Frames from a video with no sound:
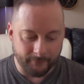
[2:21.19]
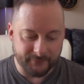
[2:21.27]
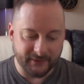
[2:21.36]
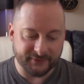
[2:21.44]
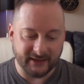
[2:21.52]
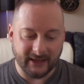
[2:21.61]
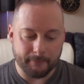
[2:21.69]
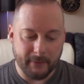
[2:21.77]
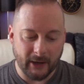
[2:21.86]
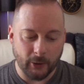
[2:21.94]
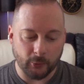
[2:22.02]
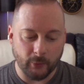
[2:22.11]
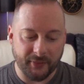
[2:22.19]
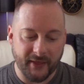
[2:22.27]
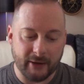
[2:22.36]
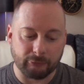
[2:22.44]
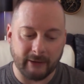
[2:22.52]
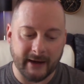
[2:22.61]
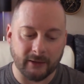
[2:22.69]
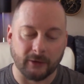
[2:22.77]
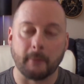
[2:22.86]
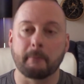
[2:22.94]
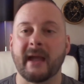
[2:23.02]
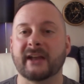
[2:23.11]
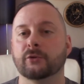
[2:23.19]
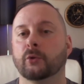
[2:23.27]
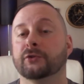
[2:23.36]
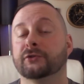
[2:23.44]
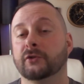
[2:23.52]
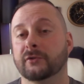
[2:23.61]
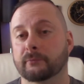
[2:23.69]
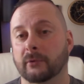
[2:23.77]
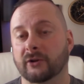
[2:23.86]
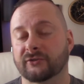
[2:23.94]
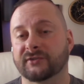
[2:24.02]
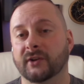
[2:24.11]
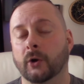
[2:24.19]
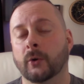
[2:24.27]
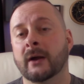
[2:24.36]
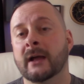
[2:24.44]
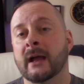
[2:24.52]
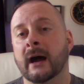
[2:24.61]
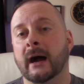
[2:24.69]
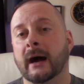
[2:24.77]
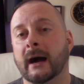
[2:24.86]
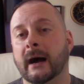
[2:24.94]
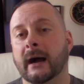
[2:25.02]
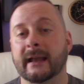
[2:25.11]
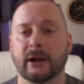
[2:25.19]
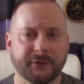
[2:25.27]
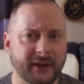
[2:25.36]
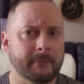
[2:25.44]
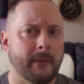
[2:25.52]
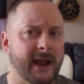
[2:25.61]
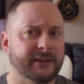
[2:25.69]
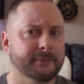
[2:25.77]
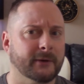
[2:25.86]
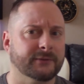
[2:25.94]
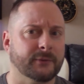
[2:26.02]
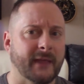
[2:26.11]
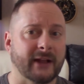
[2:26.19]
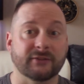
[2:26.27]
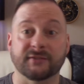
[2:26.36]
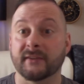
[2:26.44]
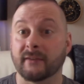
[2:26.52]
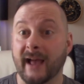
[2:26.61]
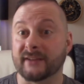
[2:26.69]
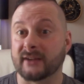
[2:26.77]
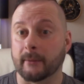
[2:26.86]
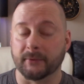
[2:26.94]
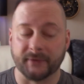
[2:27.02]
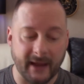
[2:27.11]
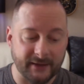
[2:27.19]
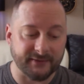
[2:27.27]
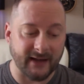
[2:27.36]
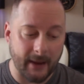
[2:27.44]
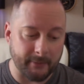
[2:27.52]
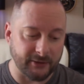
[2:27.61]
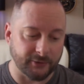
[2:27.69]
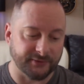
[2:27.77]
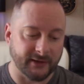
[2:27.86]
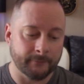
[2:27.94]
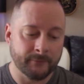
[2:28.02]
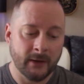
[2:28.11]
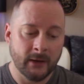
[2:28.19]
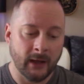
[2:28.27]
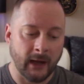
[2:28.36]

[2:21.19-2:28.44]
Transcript: They say compare with a regular manual toothbrush. So, and I'll tell you my experience with that just in the last couple days that I've been using it.